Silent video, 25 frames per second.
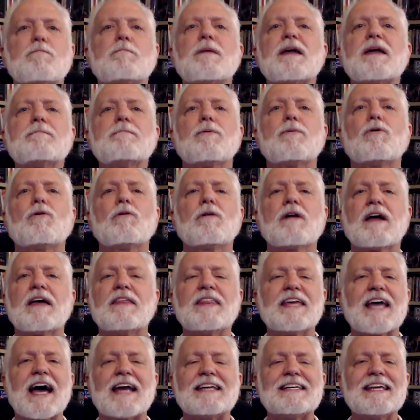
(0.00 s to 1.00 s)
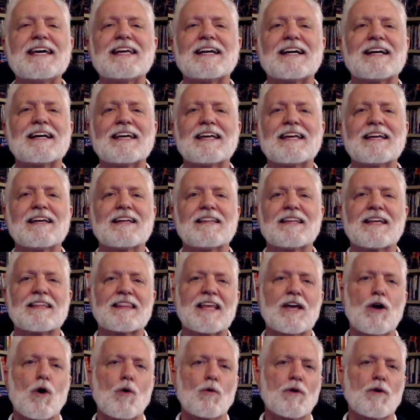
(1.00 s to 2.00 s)
people and the identity that
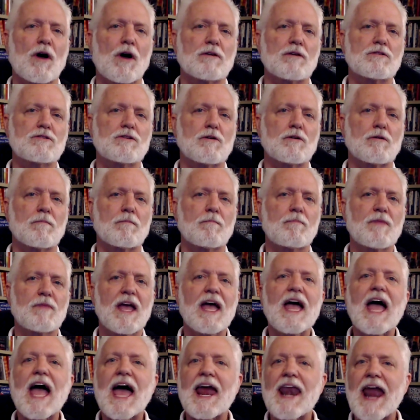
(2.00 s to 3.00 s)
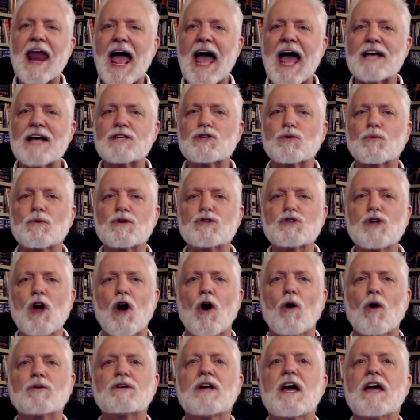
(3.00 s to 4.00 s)
they hold on to. And as a
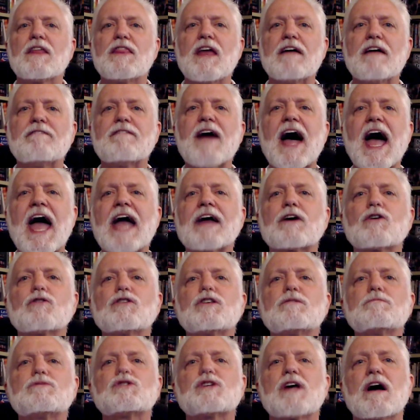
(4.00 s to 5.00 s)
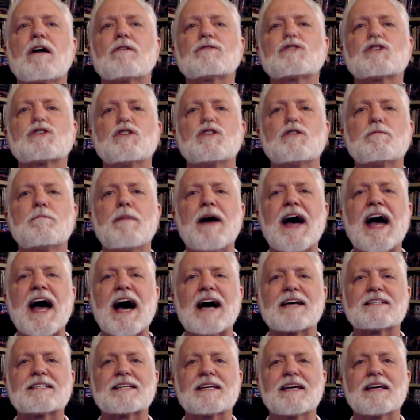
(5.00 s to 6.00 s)
result, they've anchored themselves to the
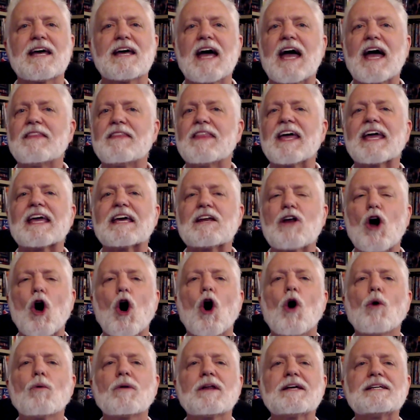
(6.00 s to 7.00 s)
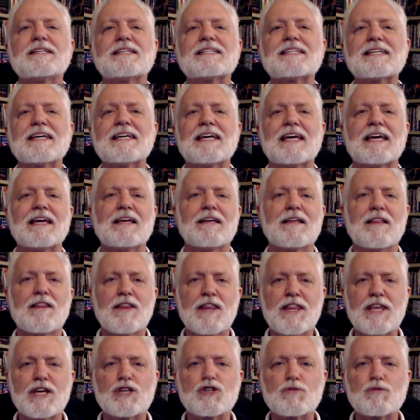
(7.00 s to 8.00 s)
past, and they can only see
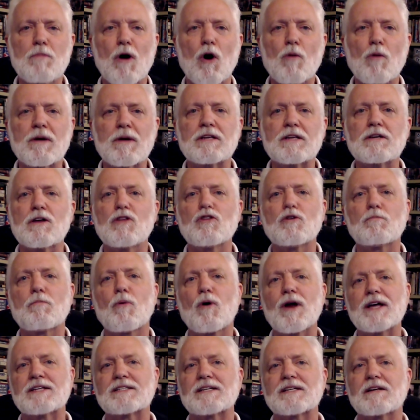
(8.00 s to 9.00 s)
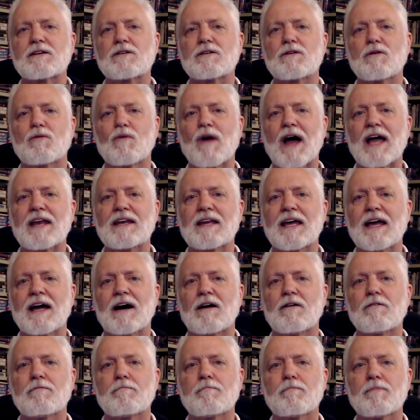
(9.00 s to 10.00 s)
this moment, the present, right now.